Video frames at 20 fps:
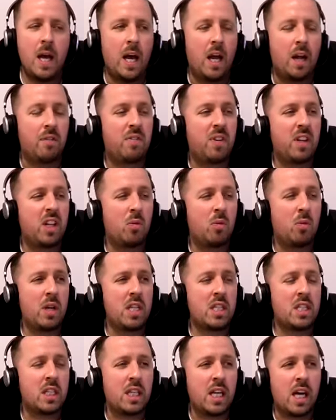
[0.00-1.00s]
I think the
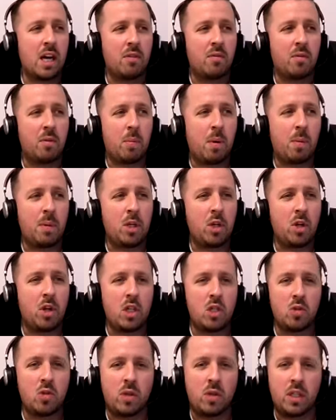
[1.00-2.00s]
reason now for probably
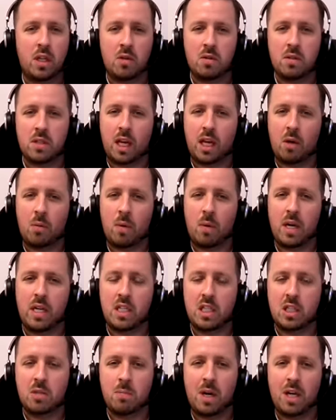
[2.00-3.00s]
not enjoying those
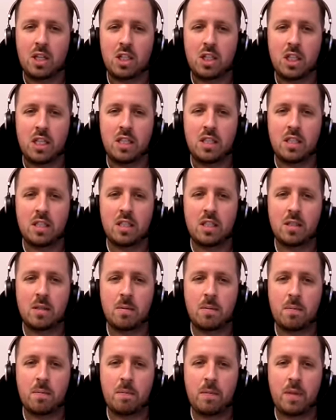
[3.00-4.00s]
takeaways as much is,
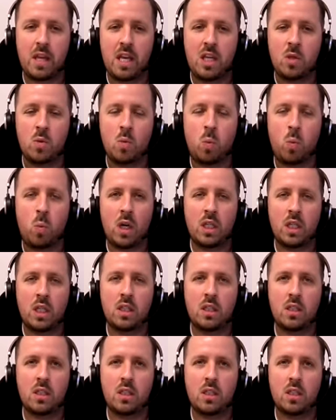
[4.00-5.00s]
is
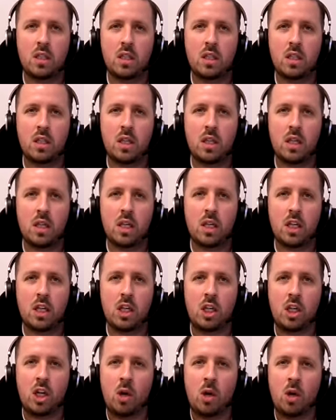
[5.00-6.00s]
one,
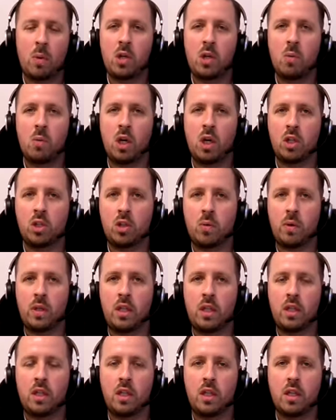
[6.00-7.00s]
you know, when you are
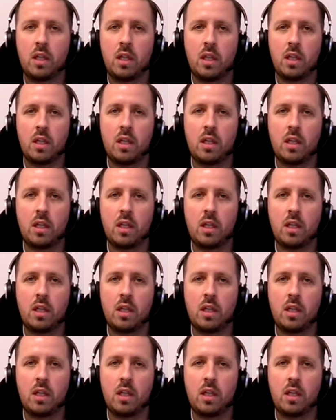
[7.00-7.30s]
doing